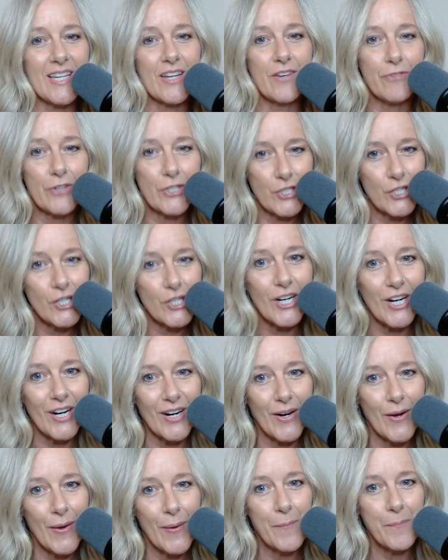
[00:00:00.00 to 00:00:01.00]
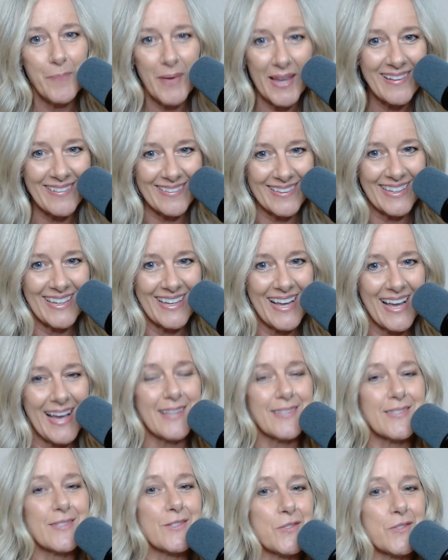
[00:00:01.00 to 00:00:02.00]
And for sure, Bailey
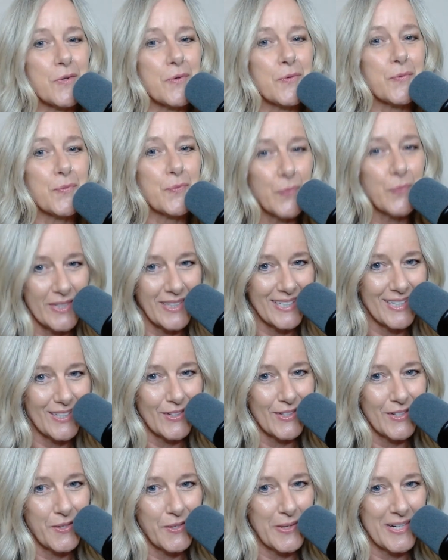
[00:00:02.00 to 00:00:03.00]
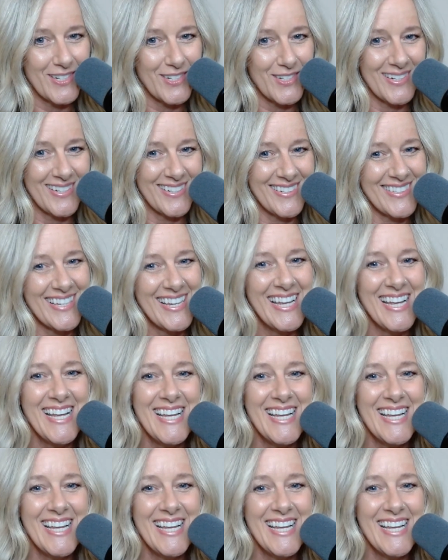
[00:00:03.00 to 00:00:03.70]
asks really good questions.